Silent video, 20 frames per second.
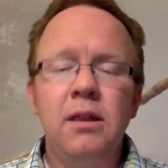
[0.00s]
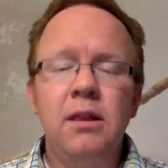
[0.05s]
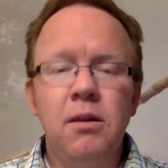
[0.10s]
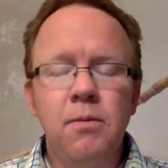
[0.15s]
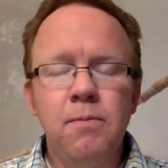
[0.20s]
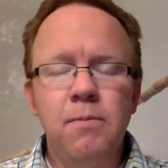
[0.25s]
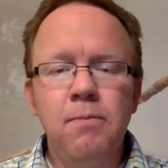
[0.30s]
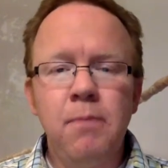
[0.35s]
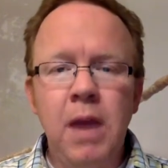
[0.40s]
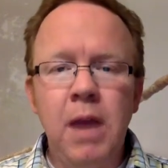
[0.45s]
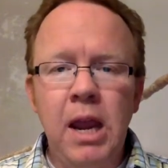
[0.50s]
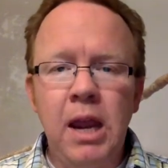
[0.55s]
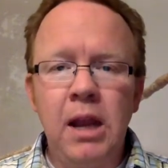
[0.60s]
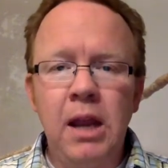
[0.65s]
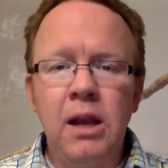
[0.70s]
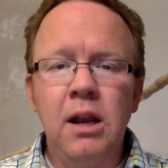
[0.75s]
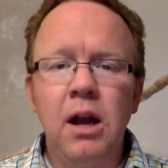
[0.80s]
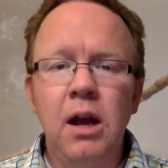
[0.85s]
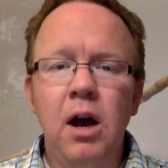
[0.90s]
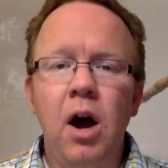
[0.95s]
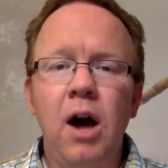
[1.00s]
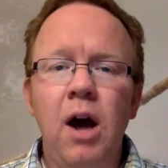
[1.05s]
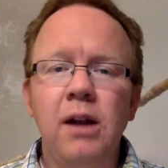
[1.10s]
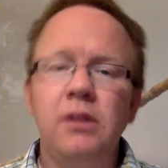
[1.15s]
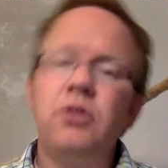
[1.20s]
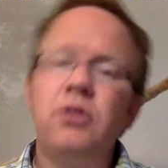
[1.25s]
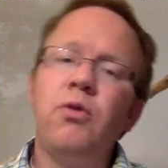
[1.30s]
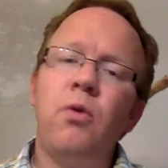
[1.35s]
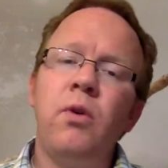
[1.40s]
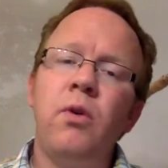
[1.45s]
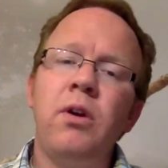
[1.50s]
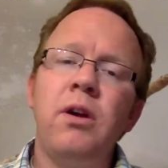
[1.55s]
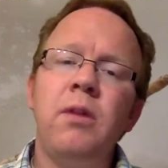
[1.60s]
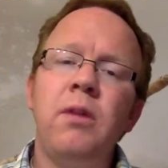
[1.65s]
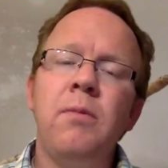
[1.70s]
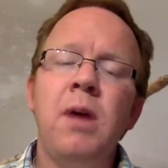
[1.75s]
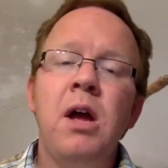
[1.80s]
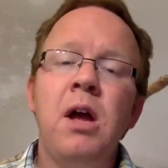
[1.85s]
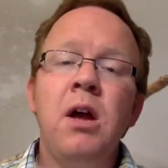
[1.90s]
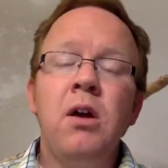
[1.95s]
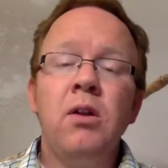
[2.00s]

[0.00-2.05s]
the main auditorium